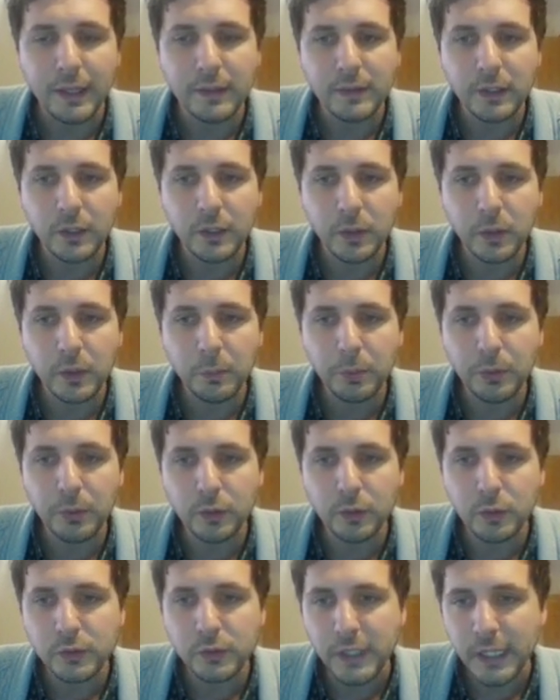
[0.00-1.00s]
And they're going to
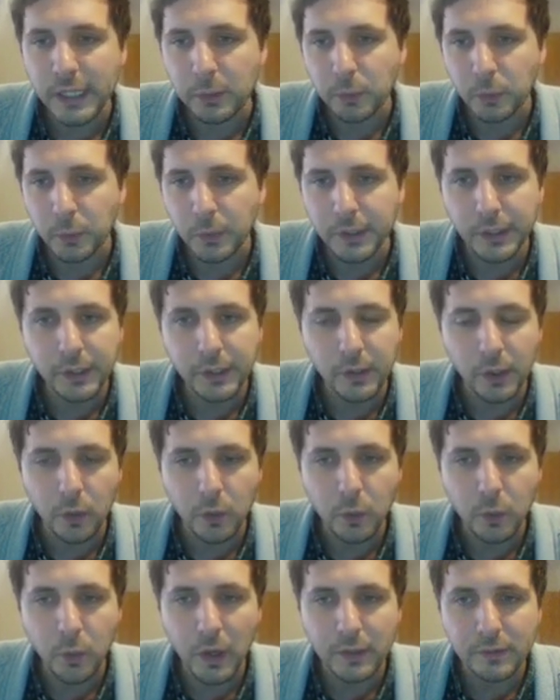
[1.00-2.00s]
produce a really
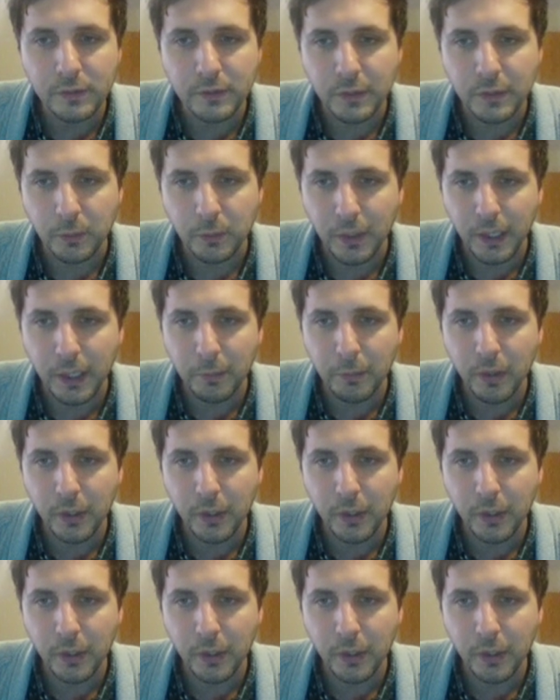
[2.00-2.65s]
low quantity.